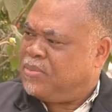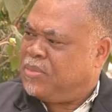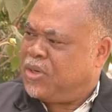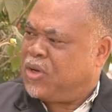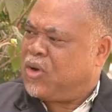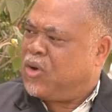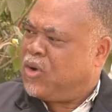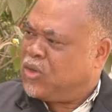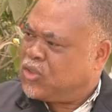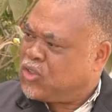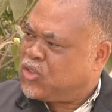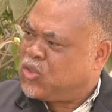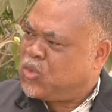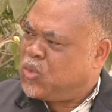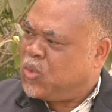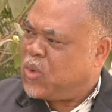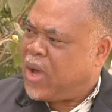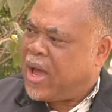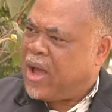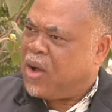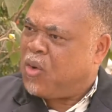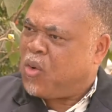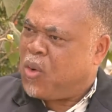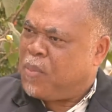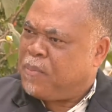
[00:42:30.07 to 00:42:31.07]
because you
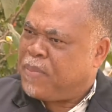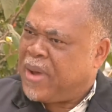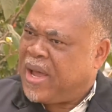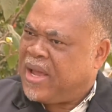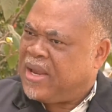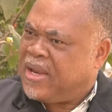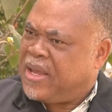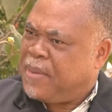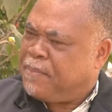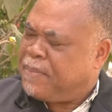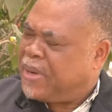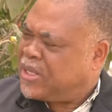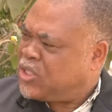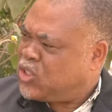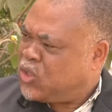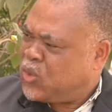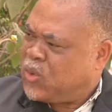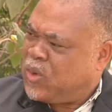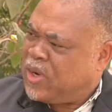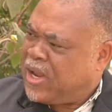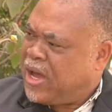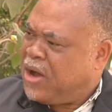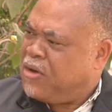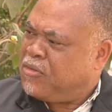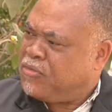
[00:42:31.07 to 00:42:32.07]
are occupying a
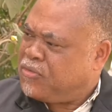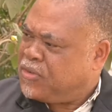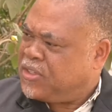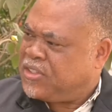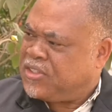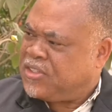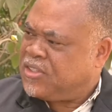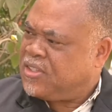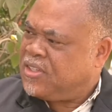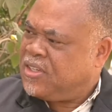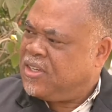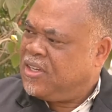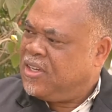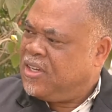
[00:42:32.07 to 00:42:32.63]
particular office.